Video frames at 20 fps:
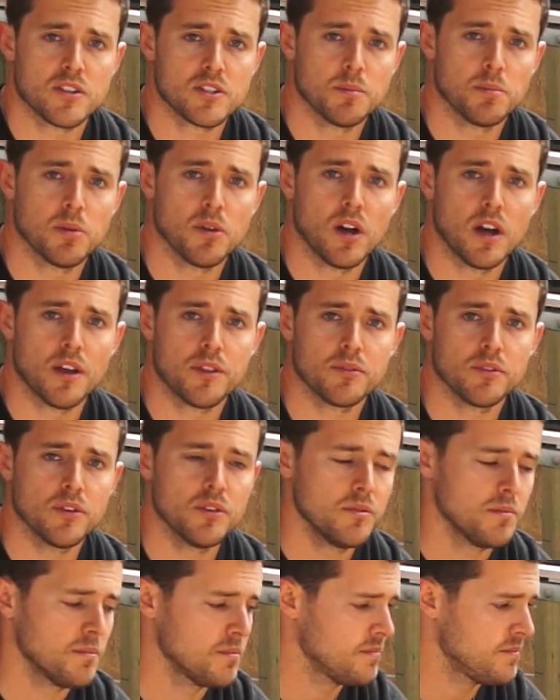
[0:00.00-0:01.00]
supply
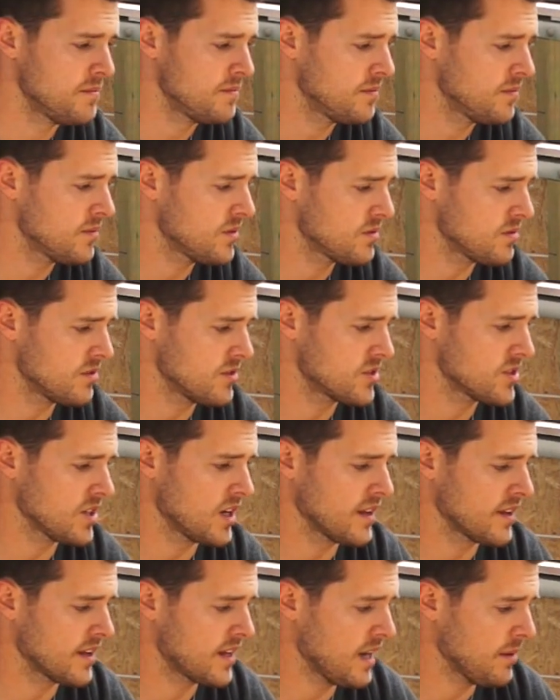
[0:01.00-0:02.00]
through the
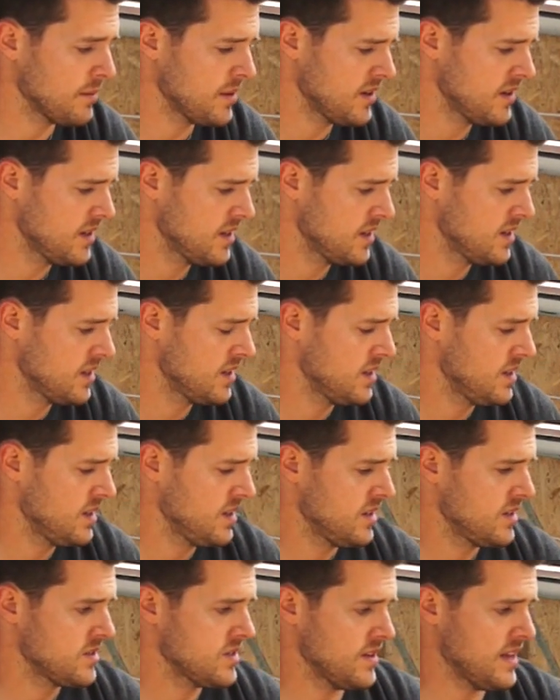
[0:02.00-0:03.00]
side of the cupboard.
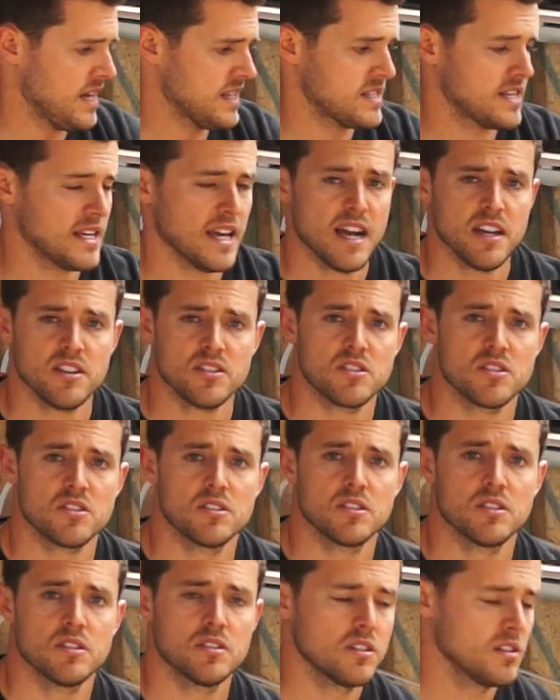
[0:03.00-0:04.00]
So that's
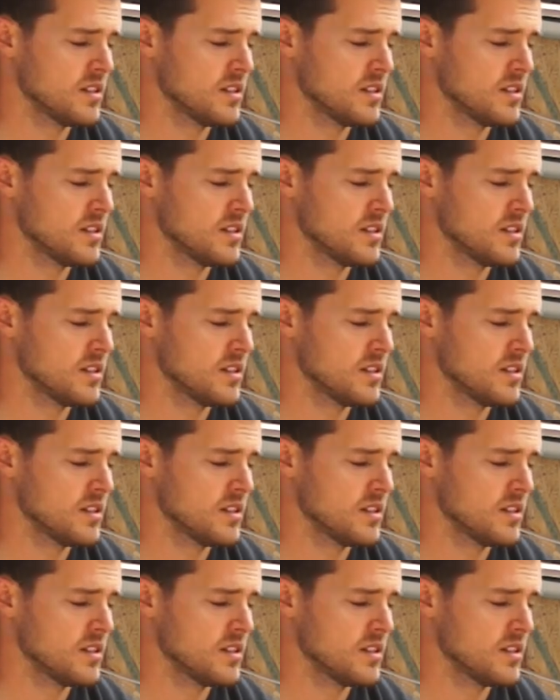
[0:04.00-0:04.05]
gas.